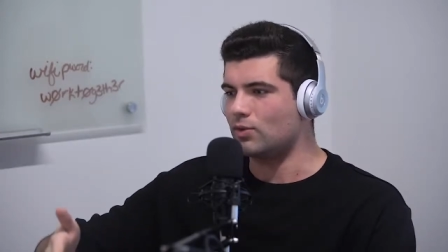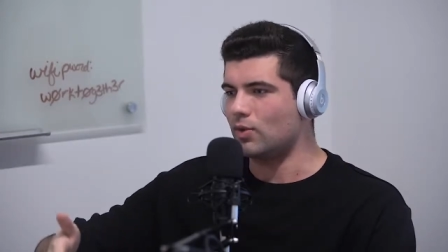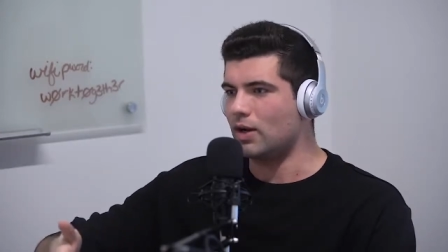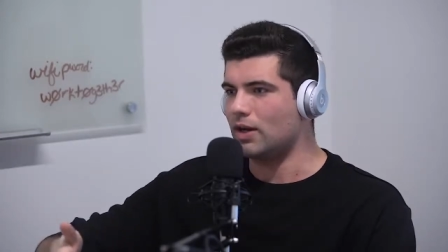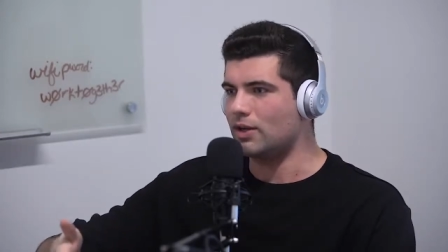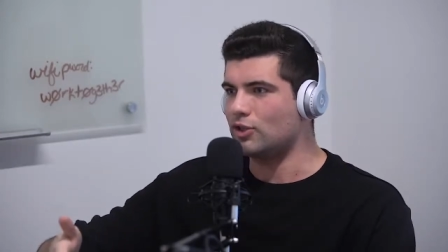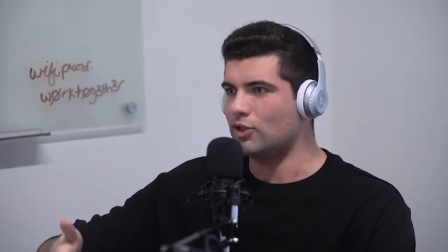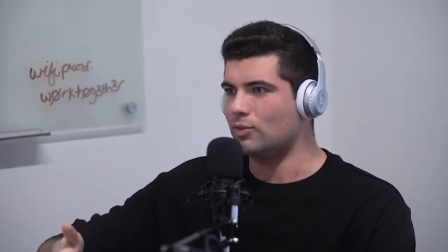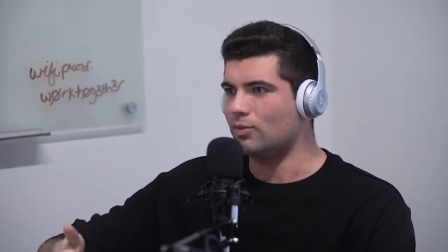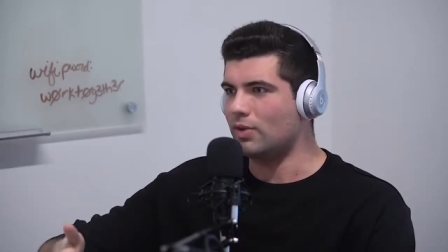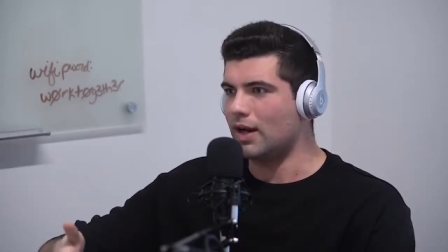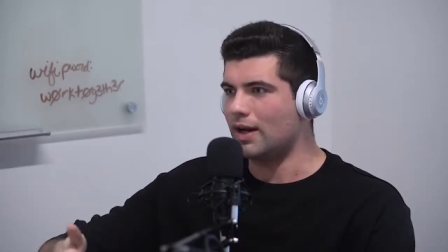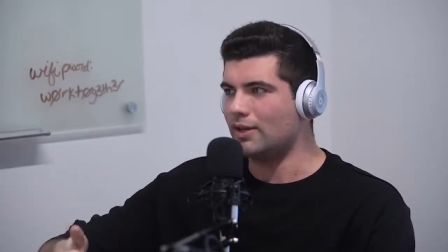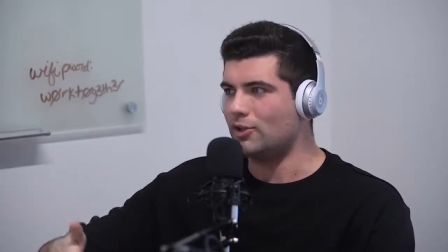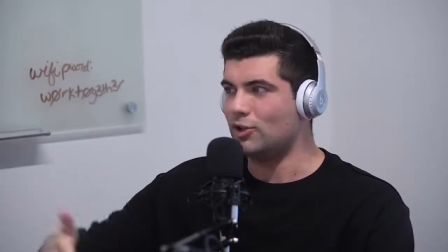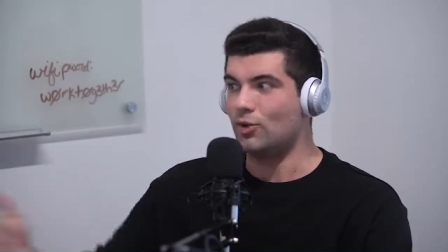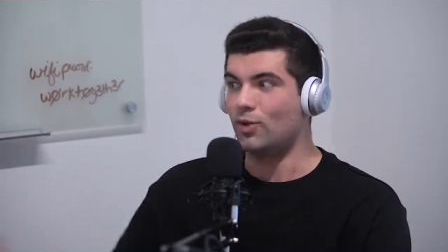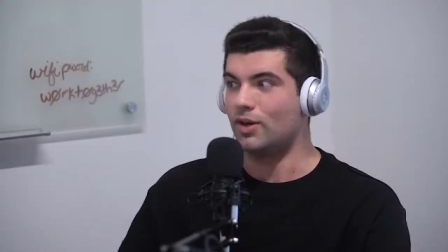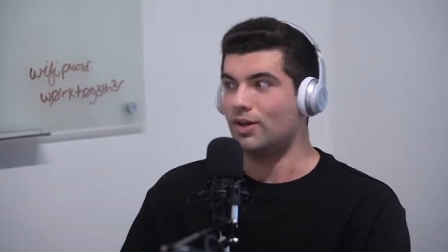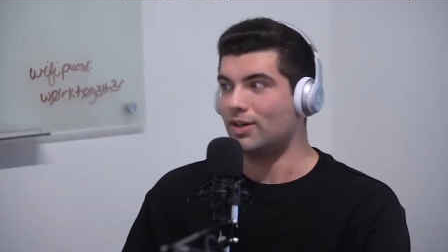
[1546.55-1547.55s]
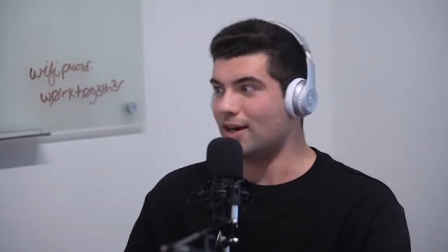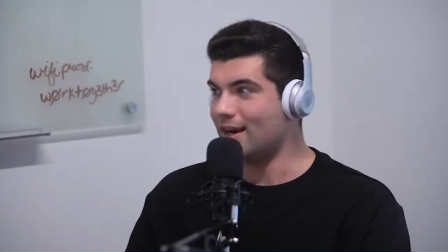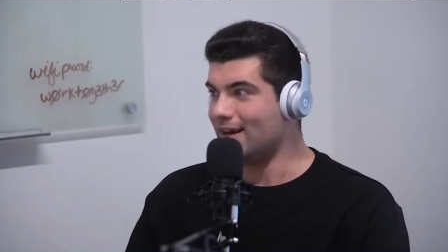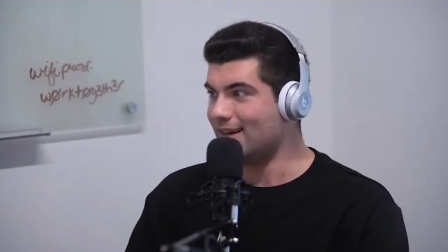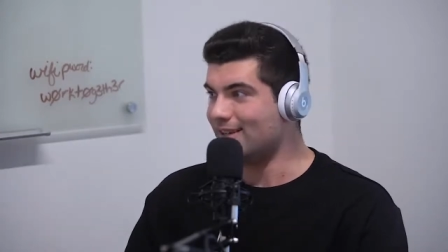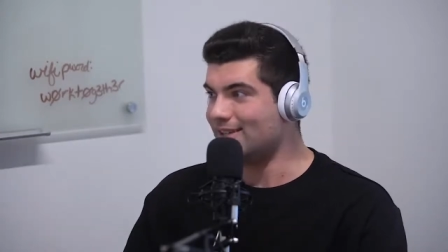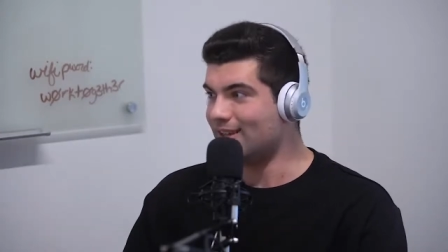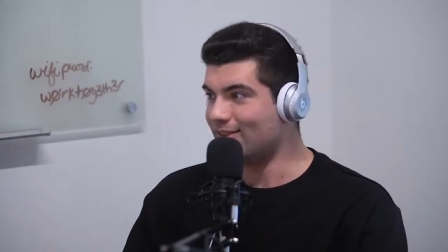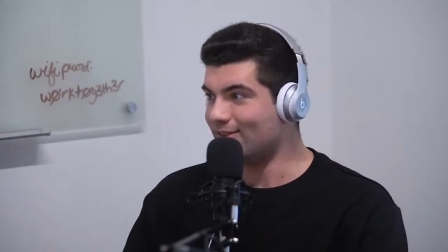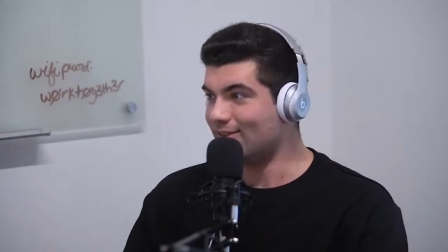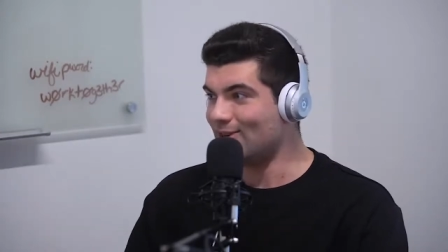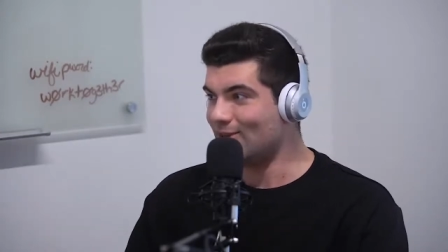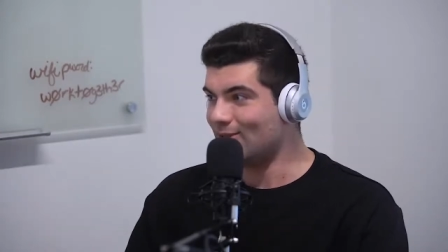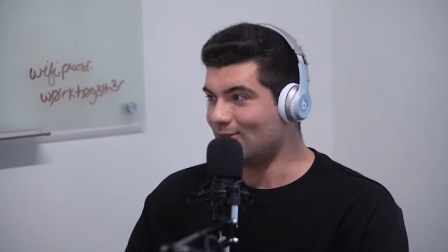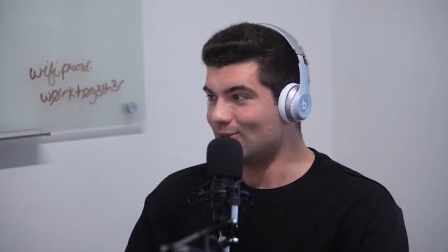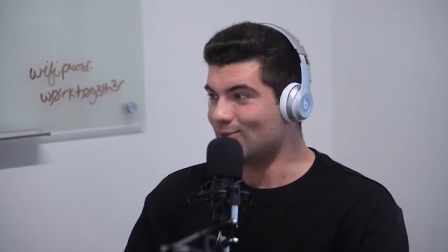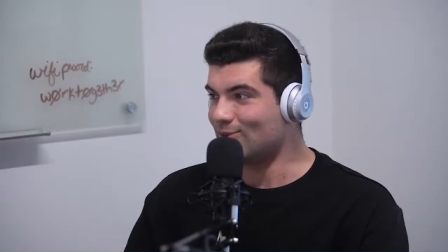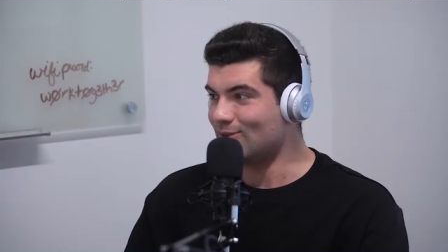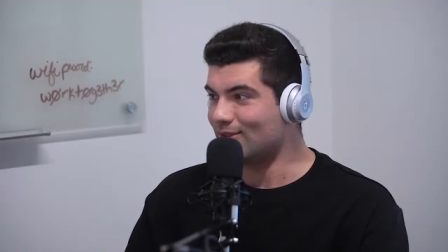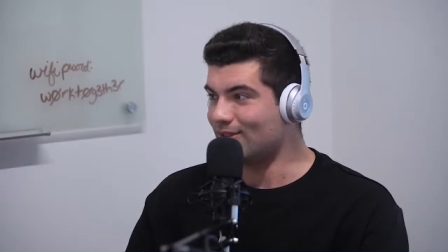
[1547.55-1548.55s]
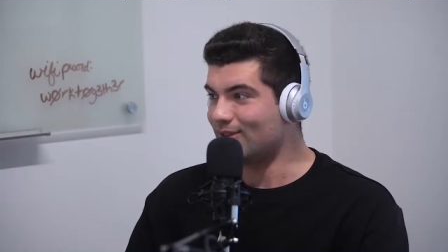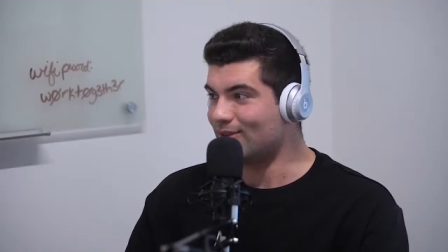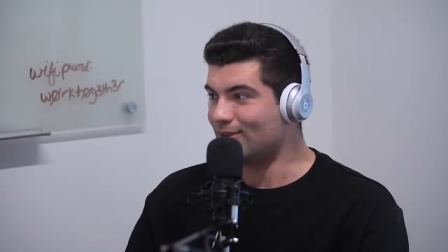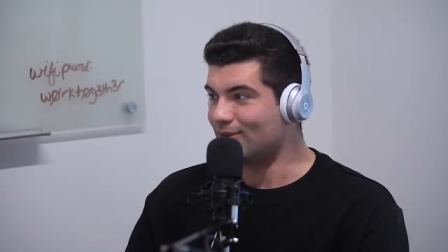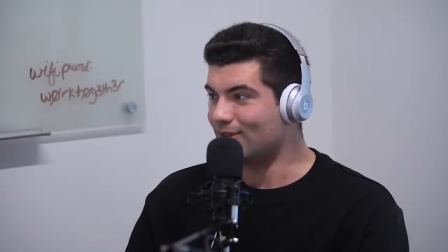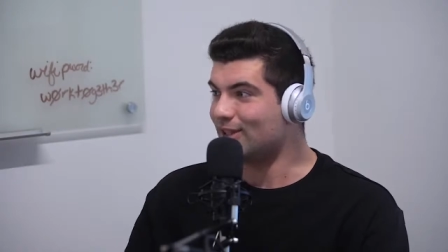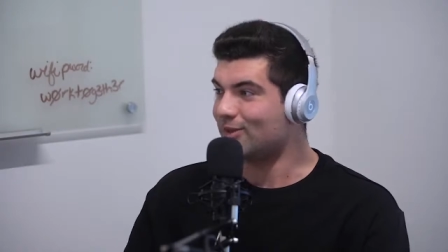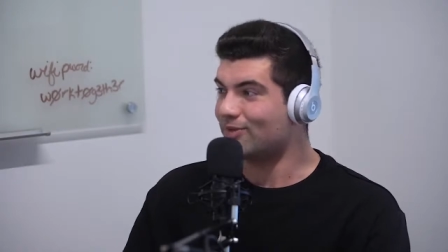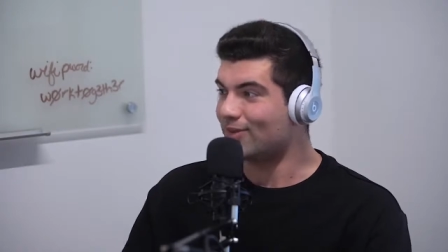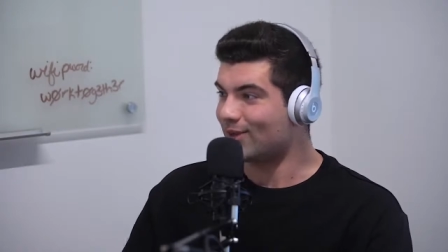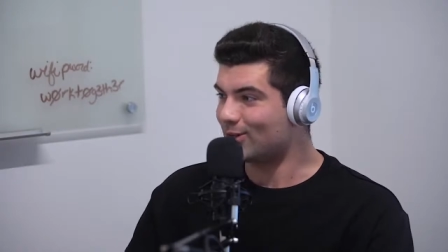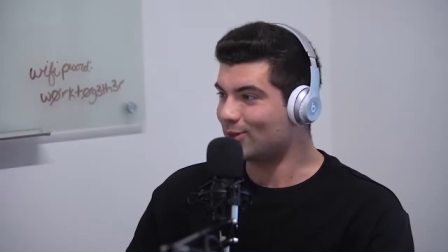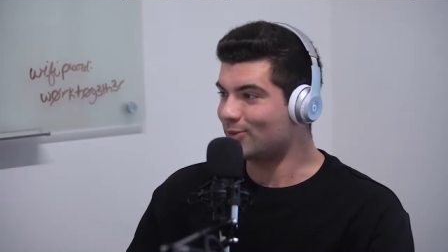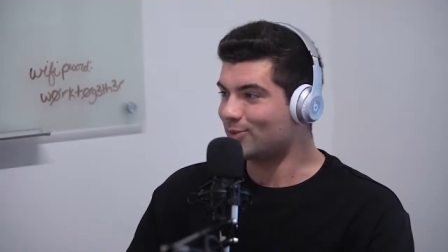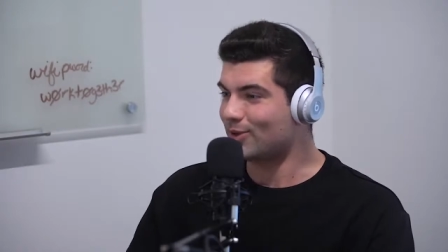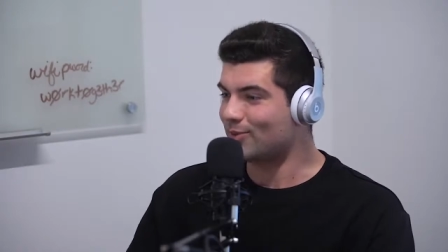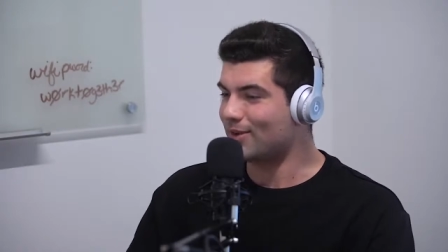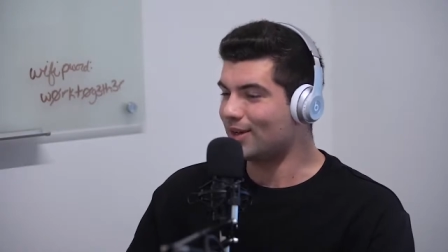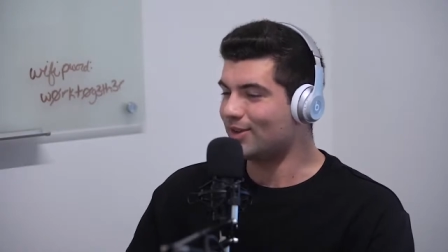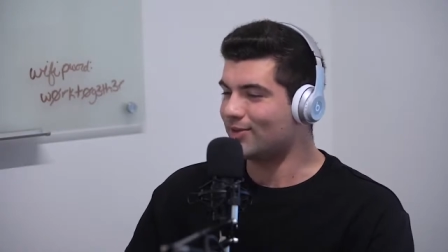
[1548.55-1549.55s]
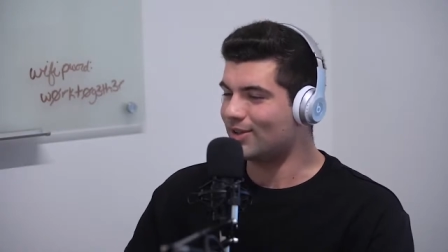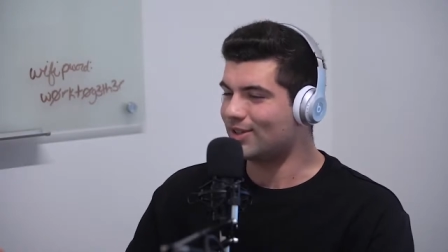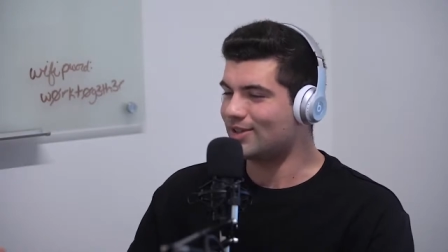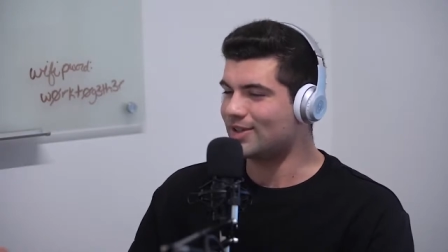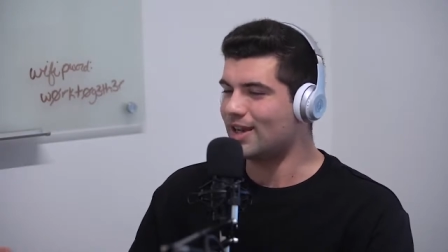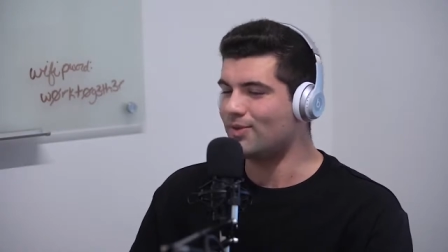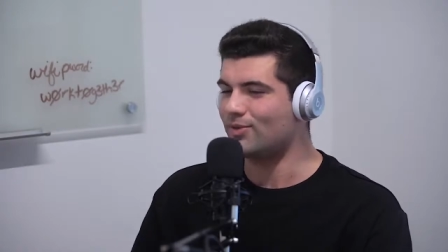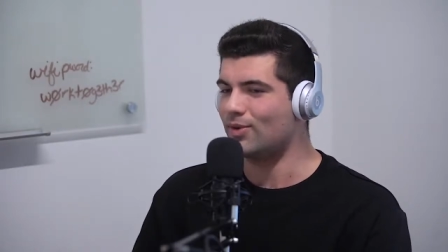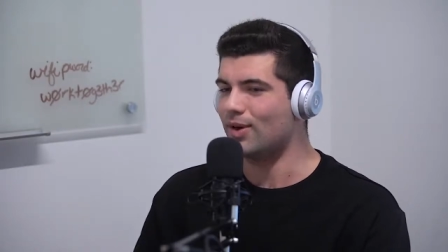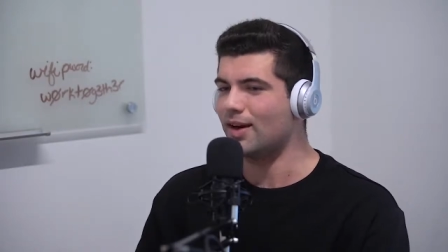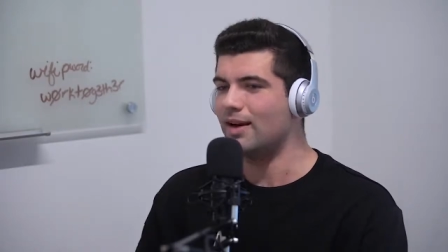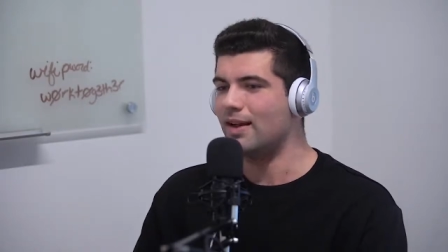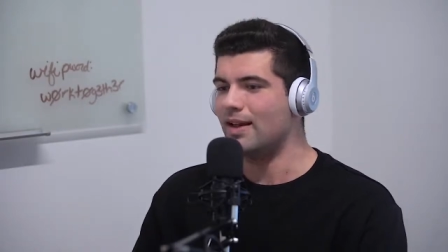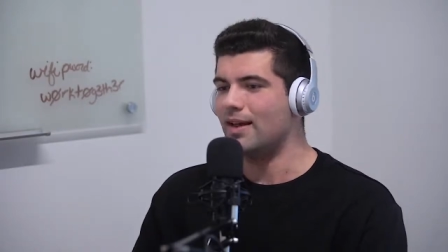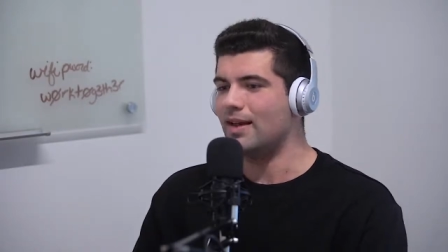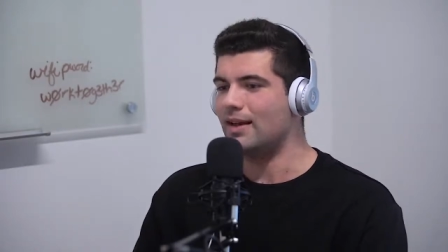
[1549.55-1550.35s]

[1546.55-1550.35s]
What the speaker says: why don't you buy $297 worth of ClickFunnels per month for the software?